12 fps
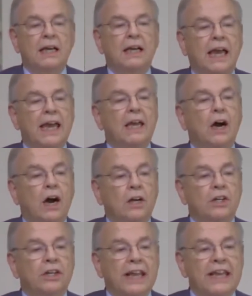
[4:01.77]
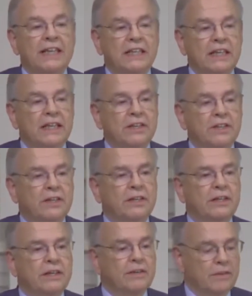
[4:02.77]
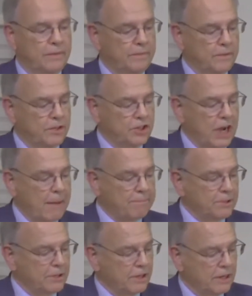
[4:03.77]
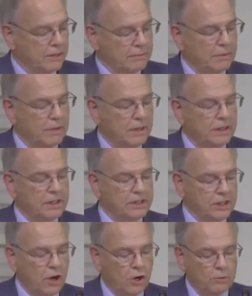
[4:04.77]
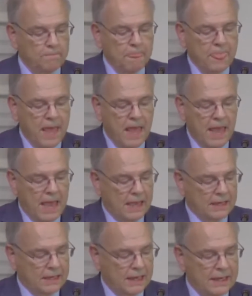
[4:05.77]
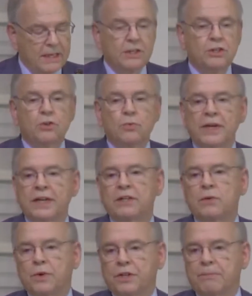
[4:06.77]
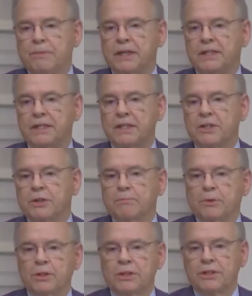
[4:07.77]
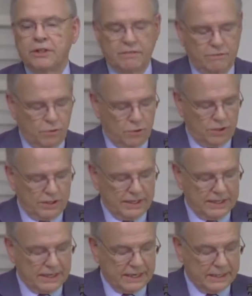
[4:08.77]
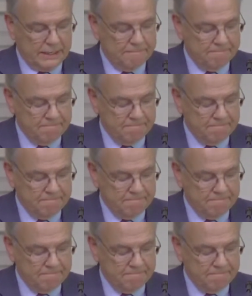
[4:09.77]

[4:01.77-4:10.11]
118th chapter of Psalm, and I'd like you to read it with me. It's in your bulletin for today.